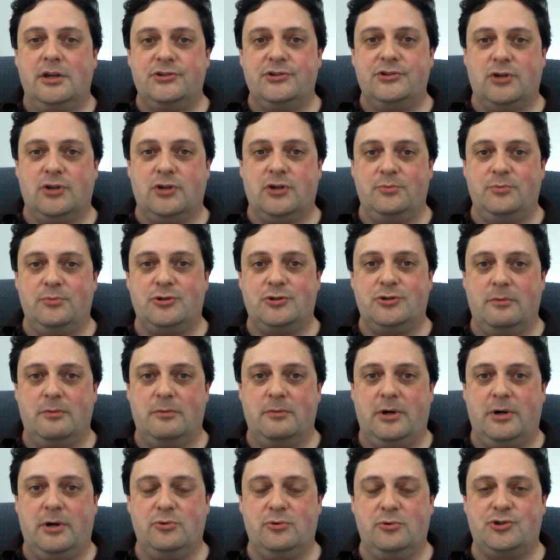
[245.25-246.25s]
So I'm sure
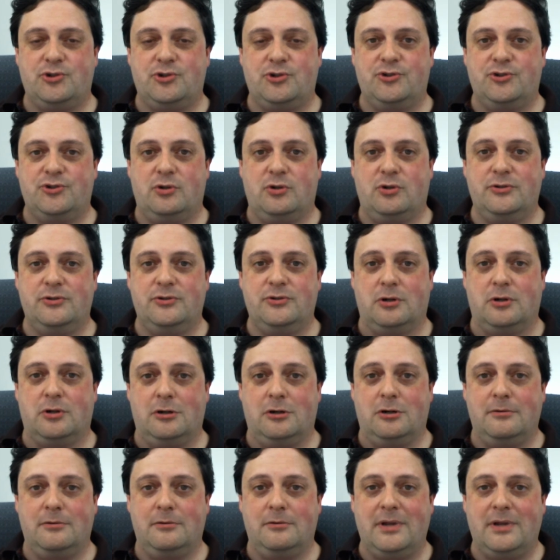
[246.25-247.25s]
the publisher told
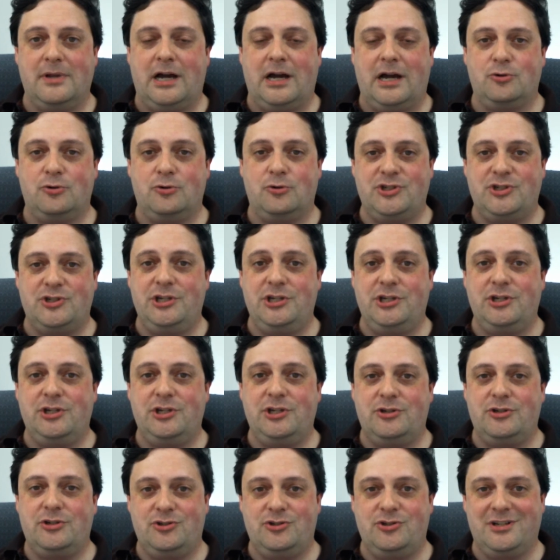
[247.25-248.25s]
her how
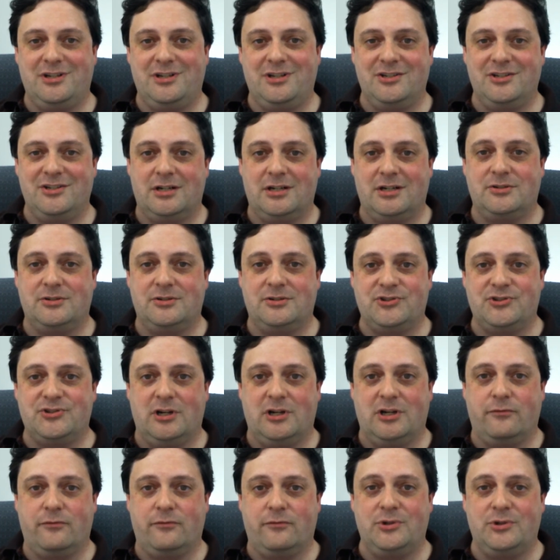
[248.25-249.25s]
she should conduct
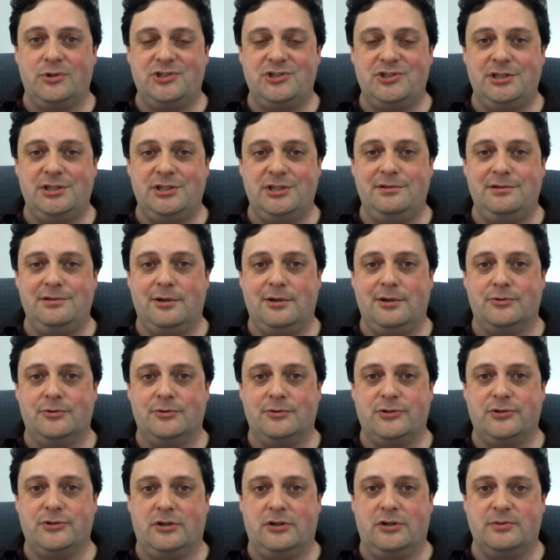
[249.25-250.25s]
herself when she,
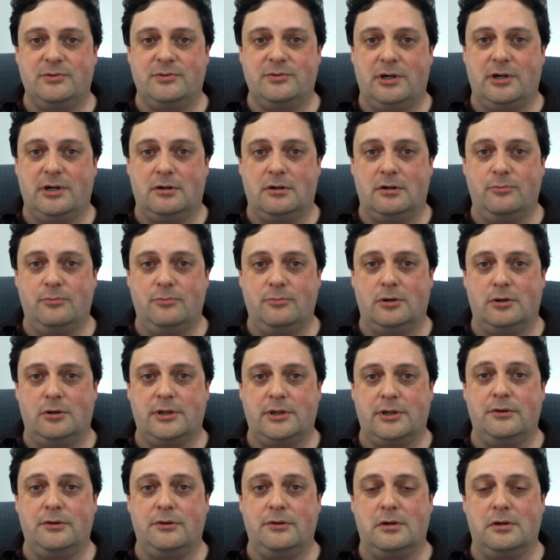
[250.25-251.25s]
talks about her
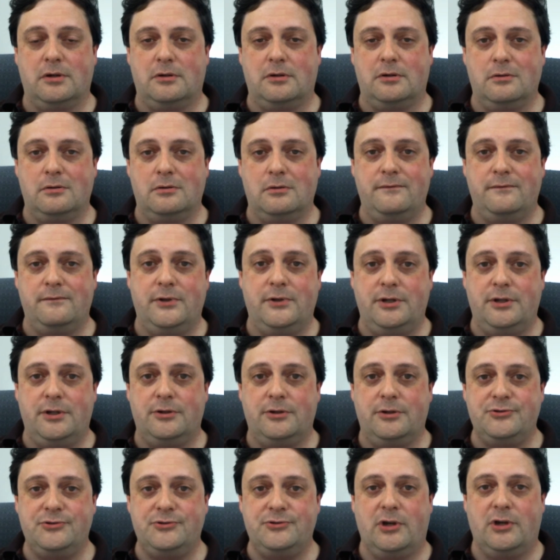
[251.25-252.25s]
book, either on her own
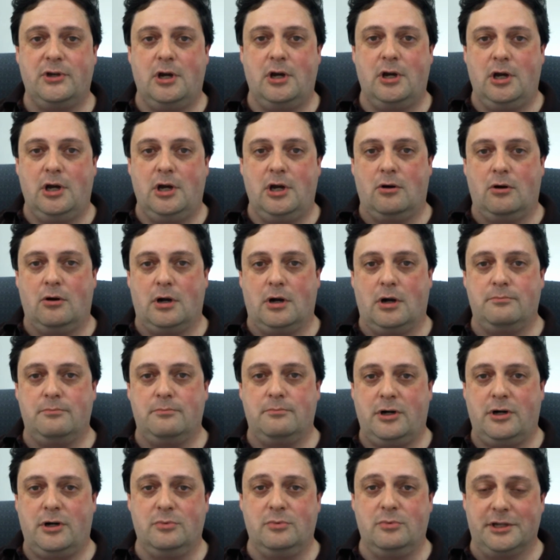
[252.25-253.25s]
videos or out in
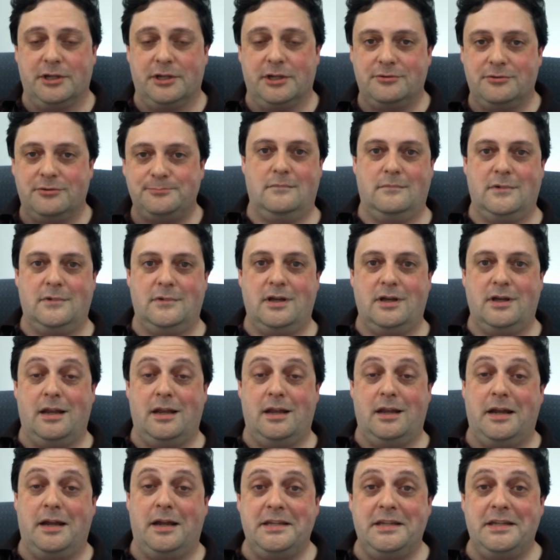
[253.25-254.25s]
public.
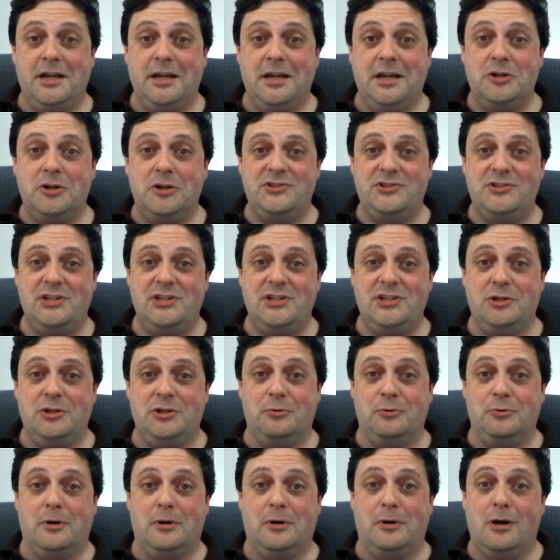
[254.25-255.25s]
And I guarantee
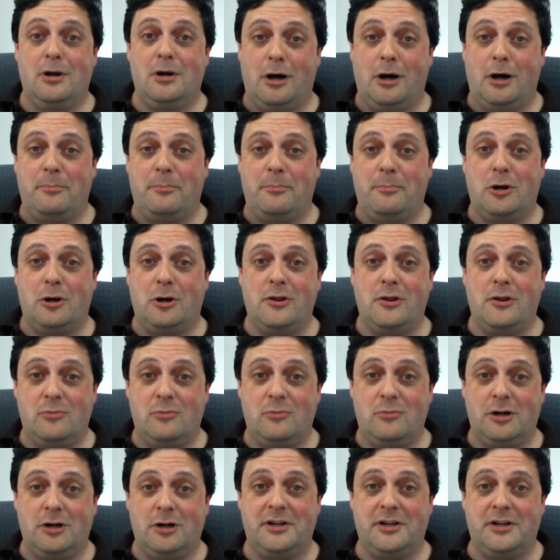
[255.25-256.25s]
you, a part of
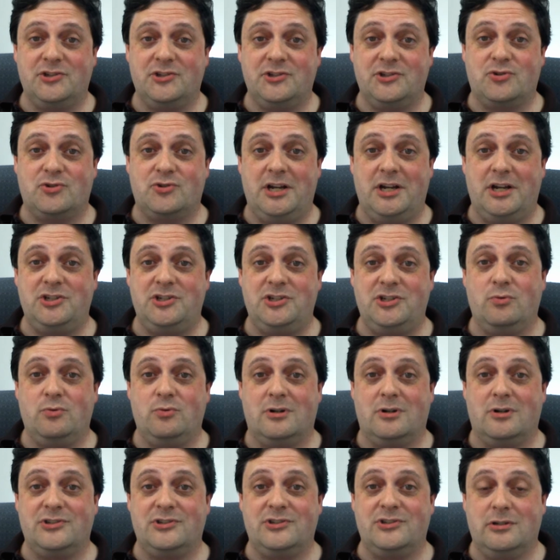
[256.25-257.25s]
their marketing strategy
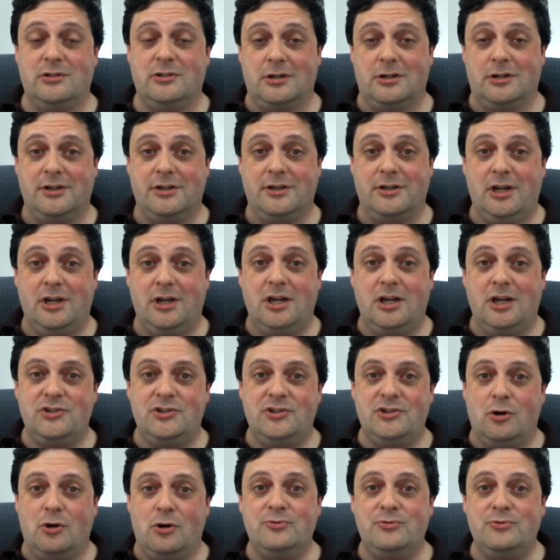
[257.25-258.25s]
was, look,
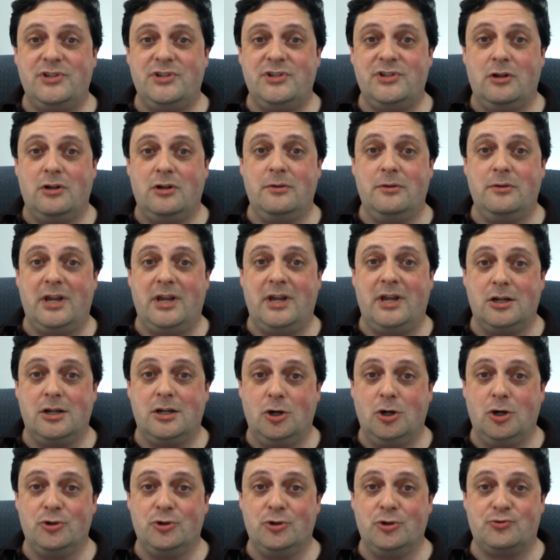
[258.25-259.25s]
don't tell them that
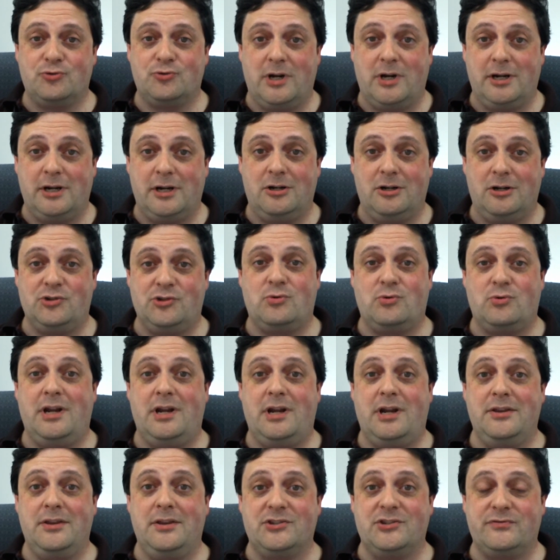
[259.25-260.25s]
a ghostwriter is
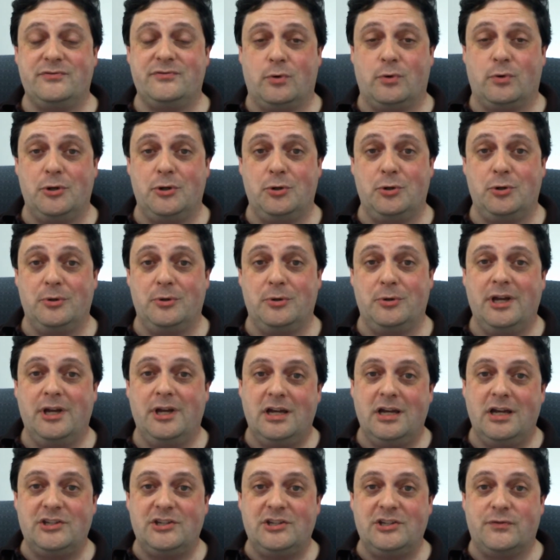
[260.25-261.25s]
writing this for you.
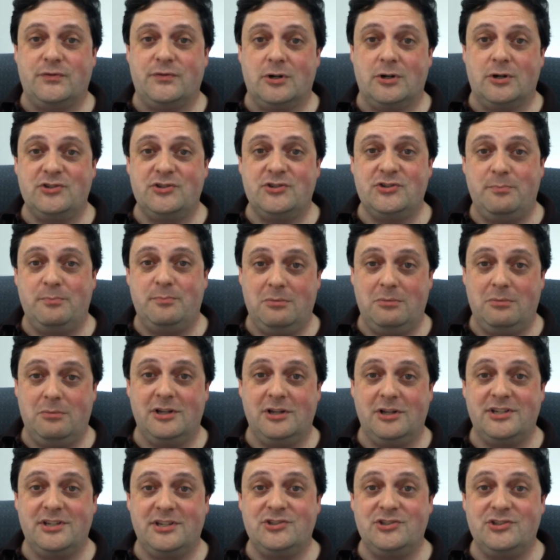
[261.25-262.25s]
As far as the
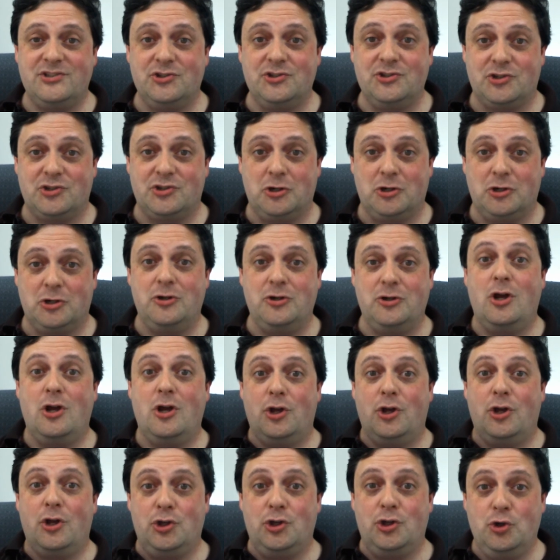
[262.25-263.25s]
public is concerned,
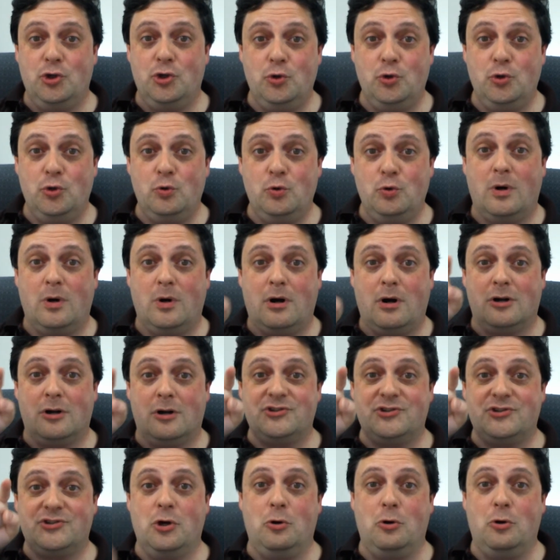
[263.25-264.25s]
you are
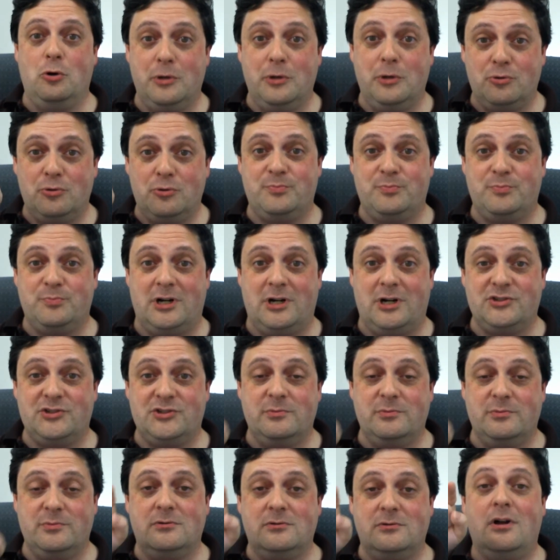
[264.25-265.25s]
solely
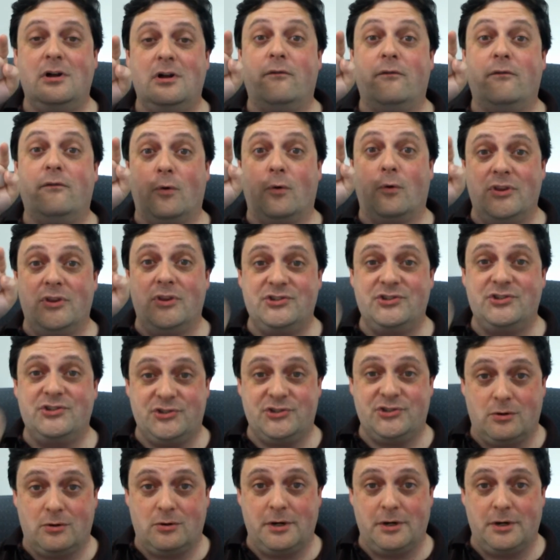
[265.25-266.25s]
responsible for this
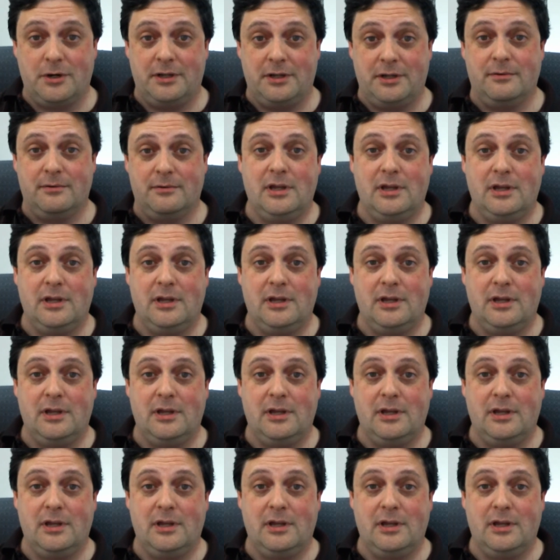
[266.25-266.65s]
story.